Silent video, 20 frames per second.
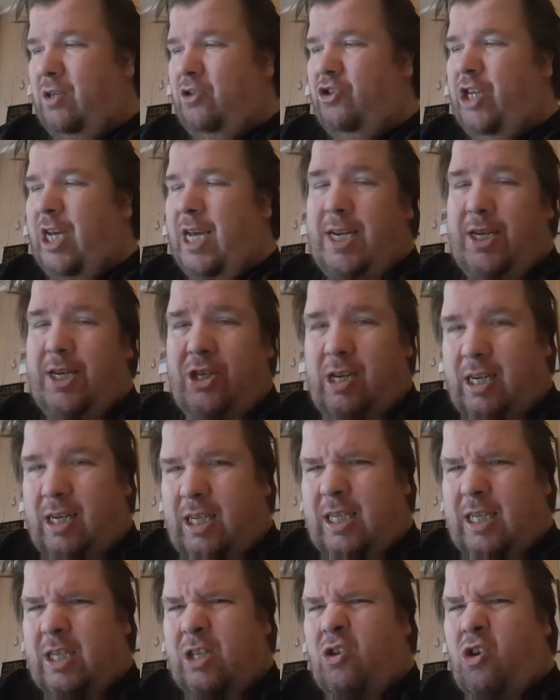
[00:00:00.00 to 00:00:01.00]
changed
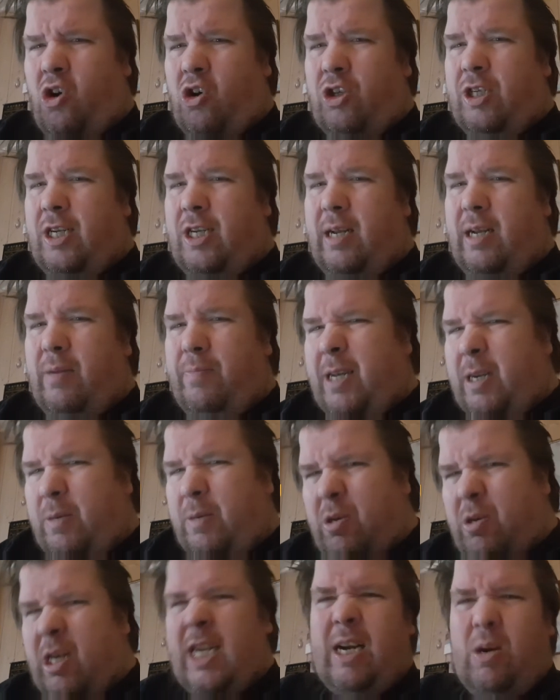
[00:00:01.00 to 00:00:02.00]
the songs a little
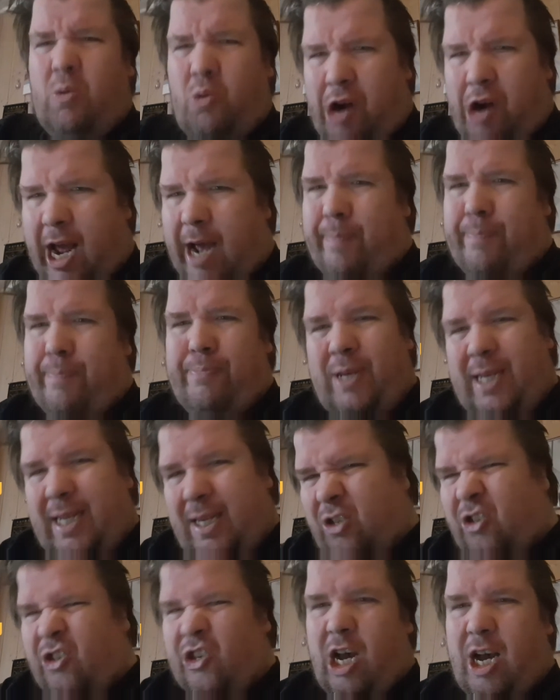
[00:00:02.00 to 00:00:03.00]
bit, a little rap
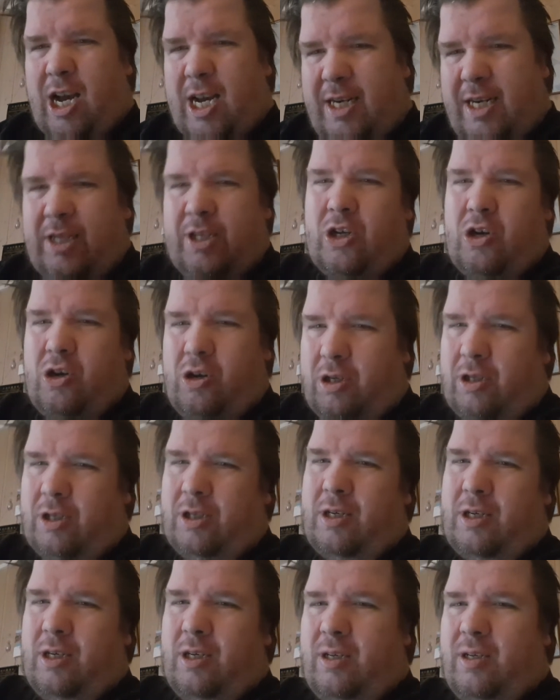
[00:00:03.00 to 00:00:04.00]
inside the
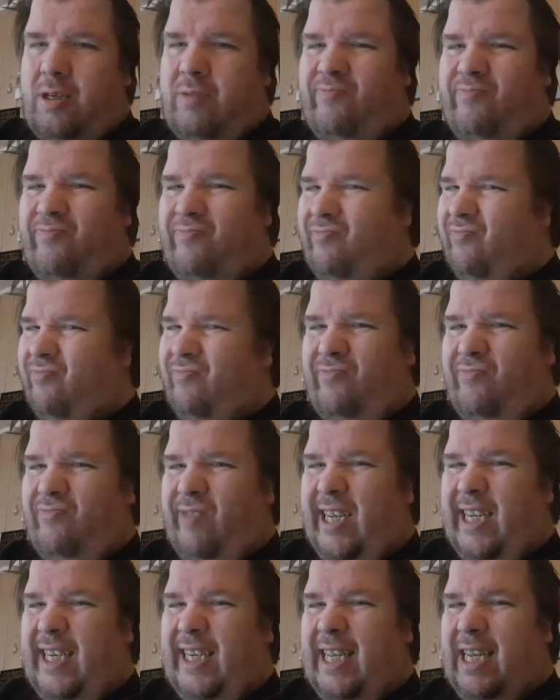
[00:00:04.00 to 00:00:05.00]
songs.
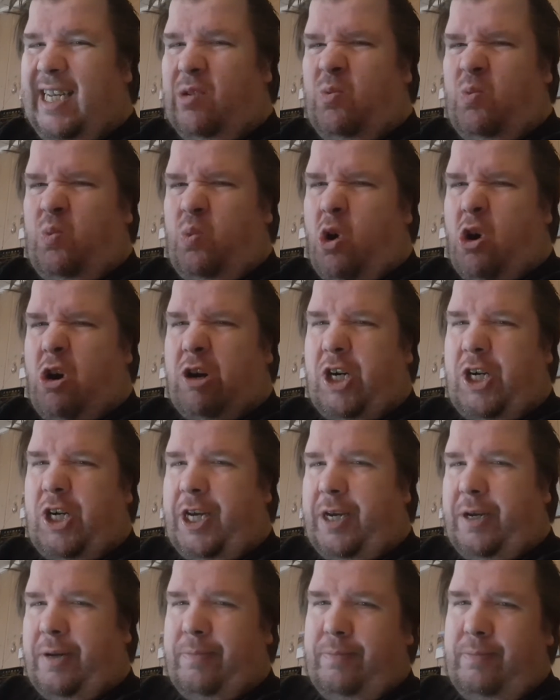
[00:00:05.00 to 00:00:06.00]
It didn't
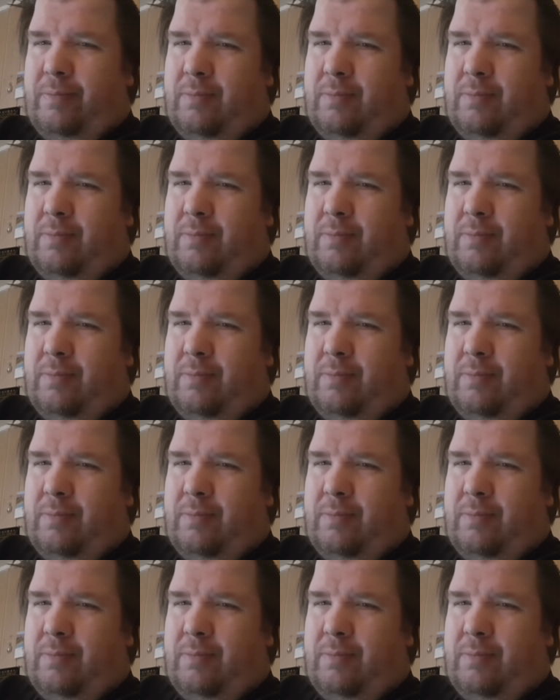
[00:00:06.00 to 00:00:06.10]
work.